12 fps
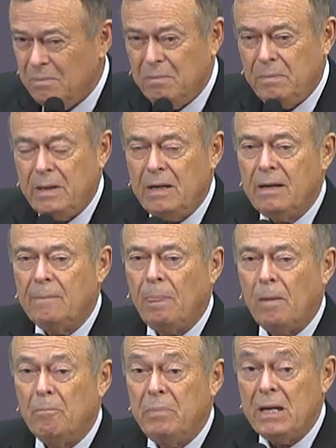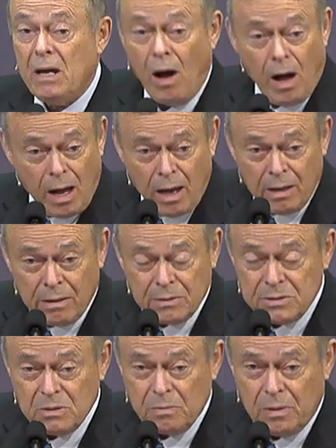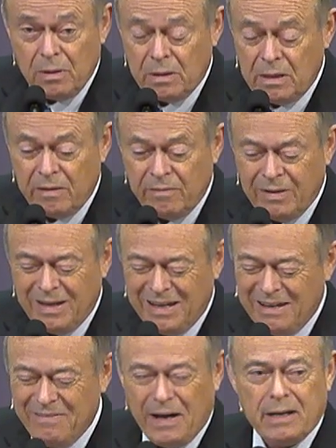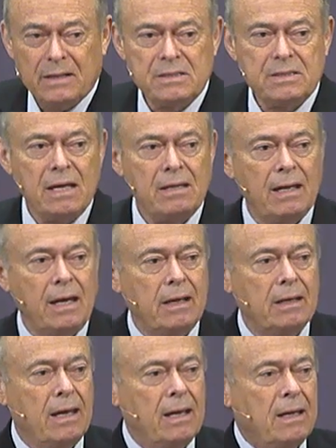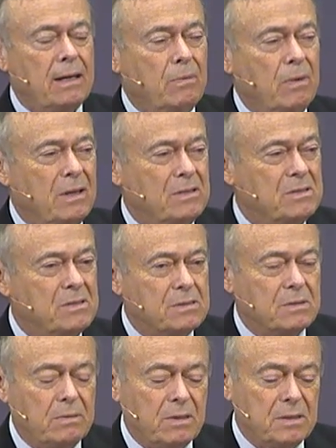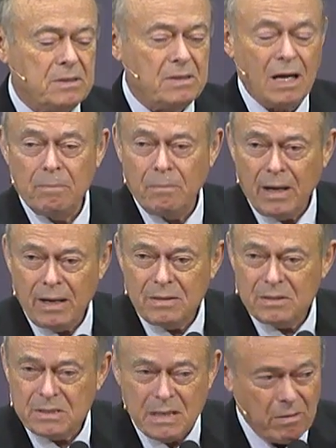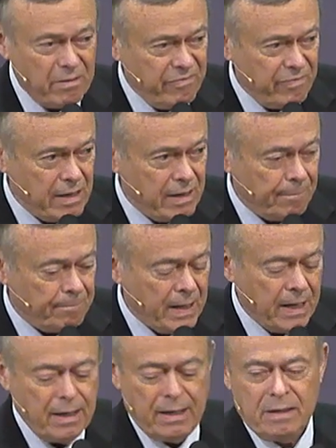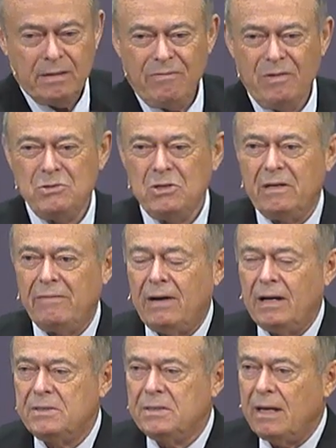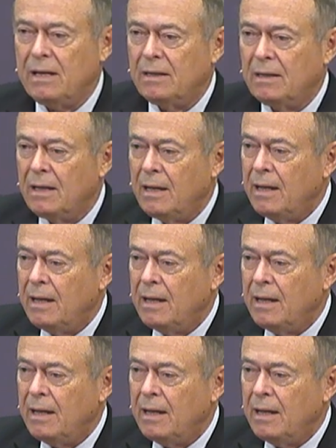being beyond superlative, if I can say that, when it's uh, sung by the seraphim in the vision of Isaiah.